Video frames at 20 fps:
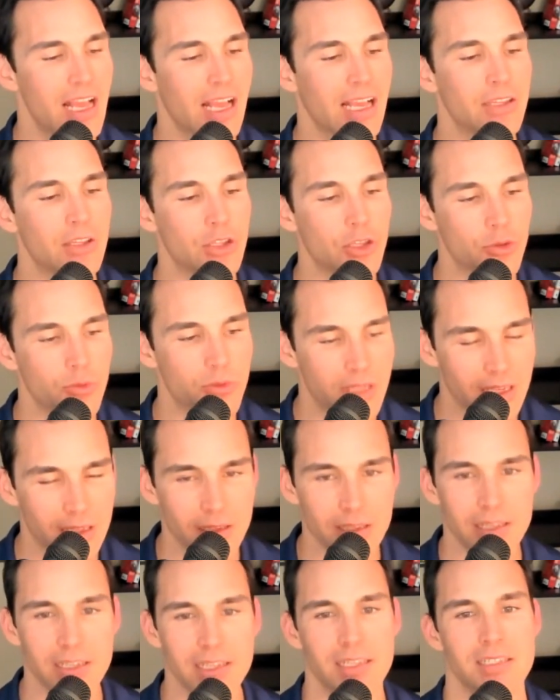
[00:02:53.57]
and the
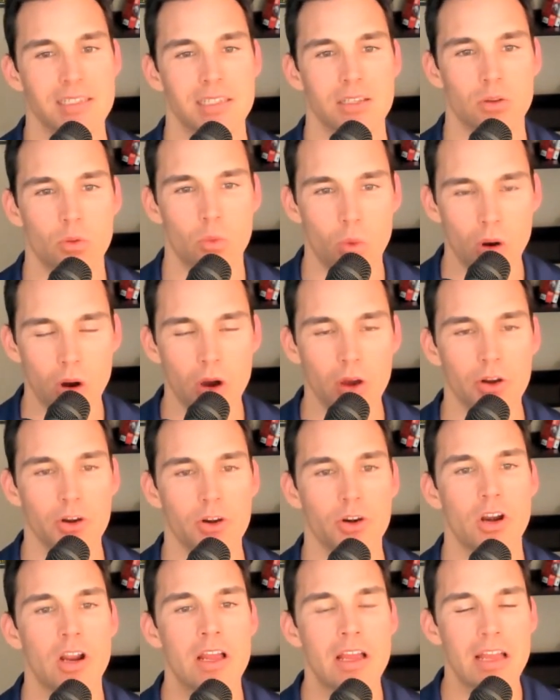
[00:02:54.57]
utilities and the
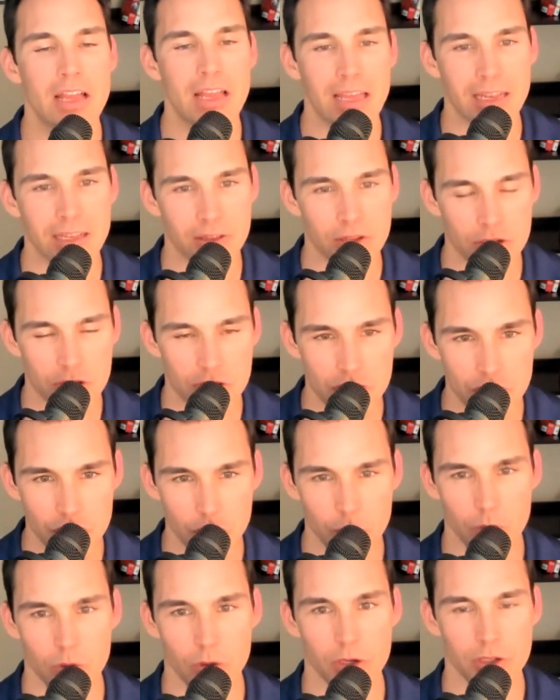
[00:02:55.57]
water and in the
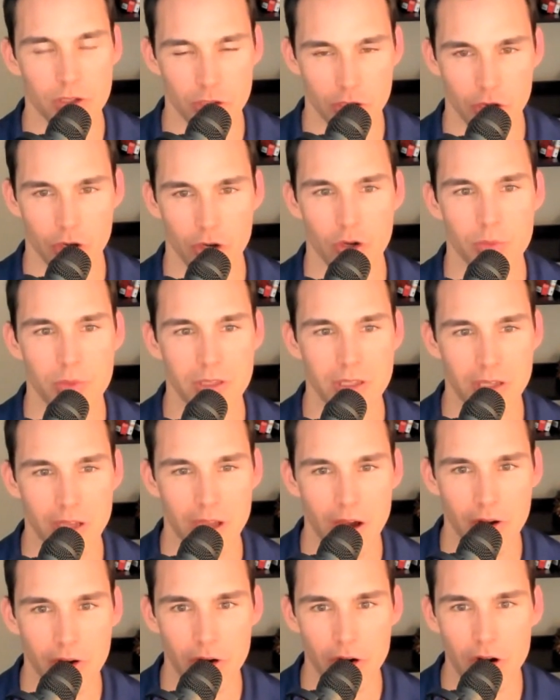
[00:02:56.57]
sewer and the curb and the
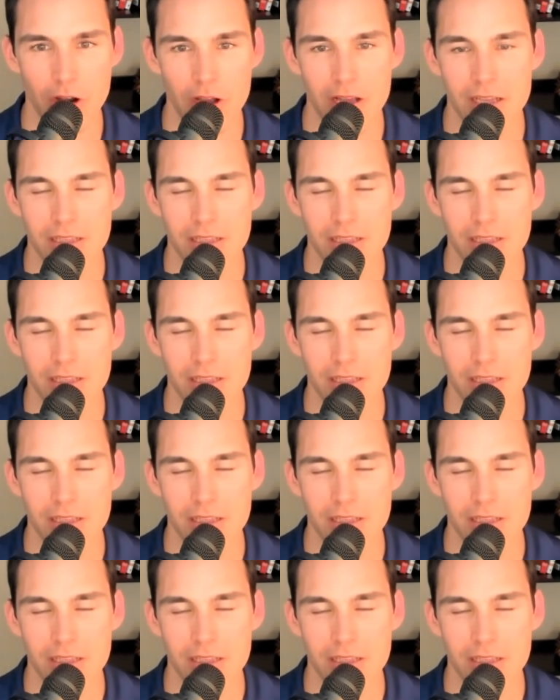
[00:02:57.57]
gutter